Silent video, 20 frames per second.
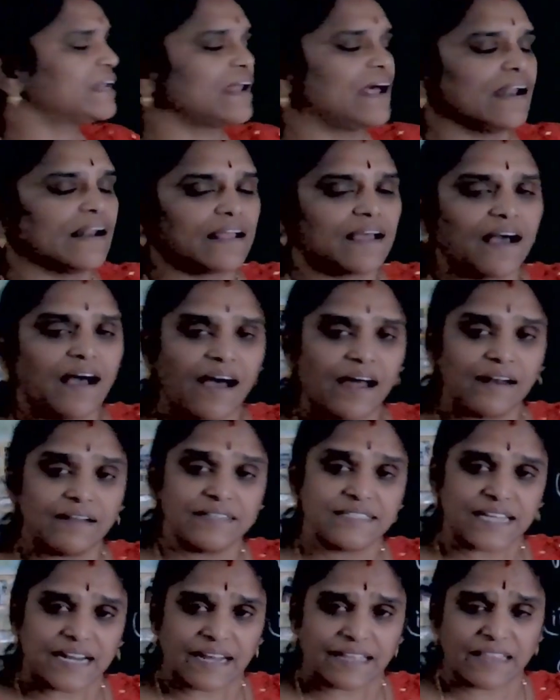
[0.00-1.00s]
alcohol
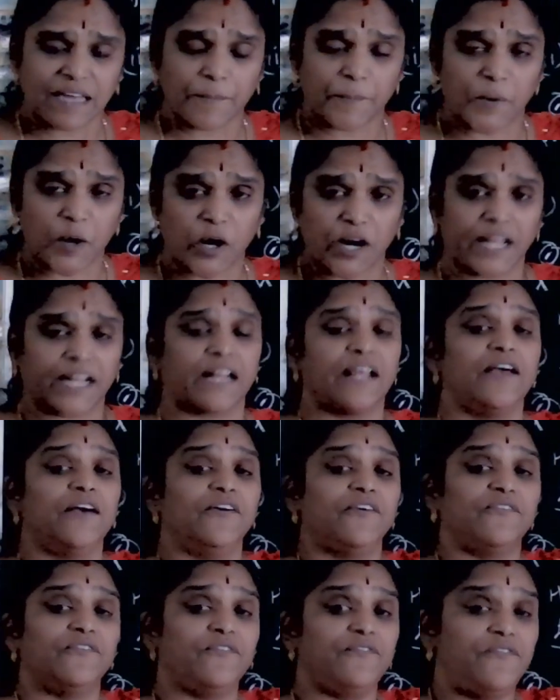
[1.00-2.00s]
is another product.
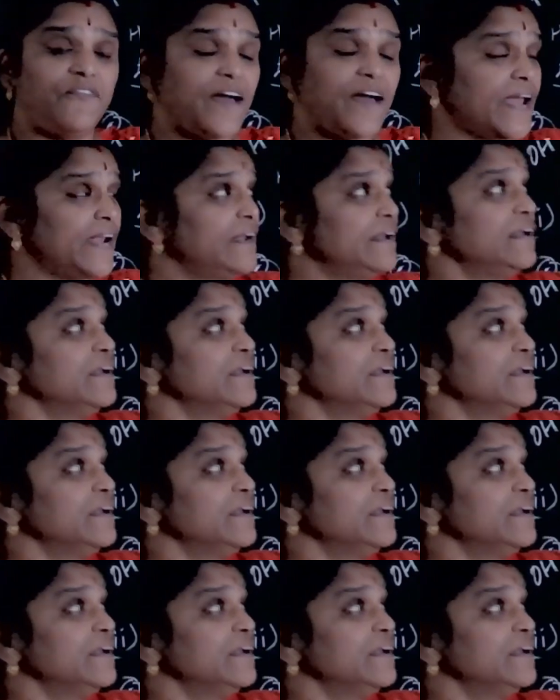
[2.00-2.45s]
When